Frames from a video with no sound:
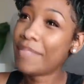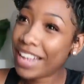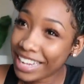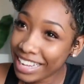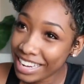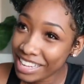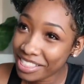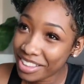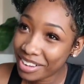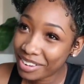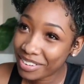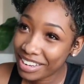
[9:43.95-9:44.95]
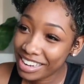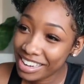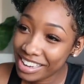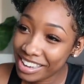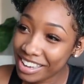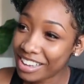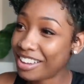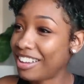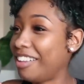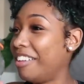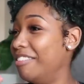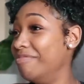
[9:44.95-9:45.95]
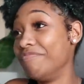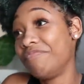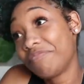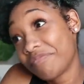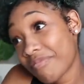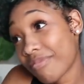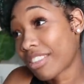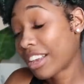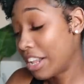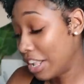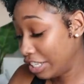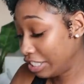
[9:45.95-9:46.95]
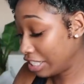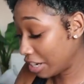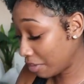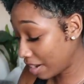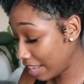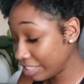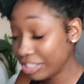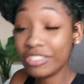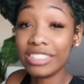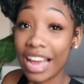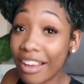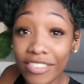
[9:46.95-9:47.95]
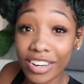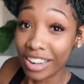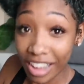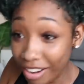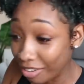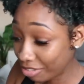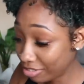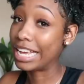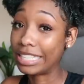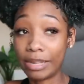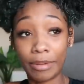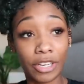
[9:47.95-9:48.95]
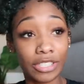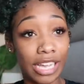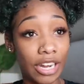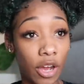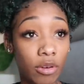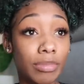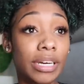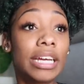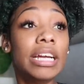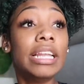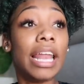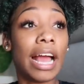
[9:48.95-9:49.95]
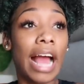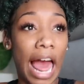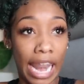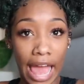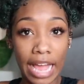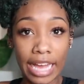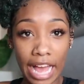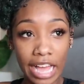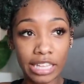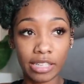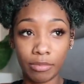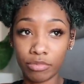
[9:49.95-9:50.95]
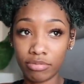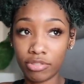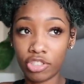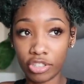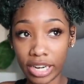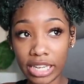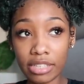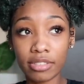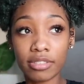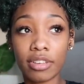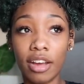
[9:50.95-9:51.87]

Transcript: Am I kidding though? Um, you know what? You never know. Yes, I'm not gonna say no, but like I like guys, I'm straight.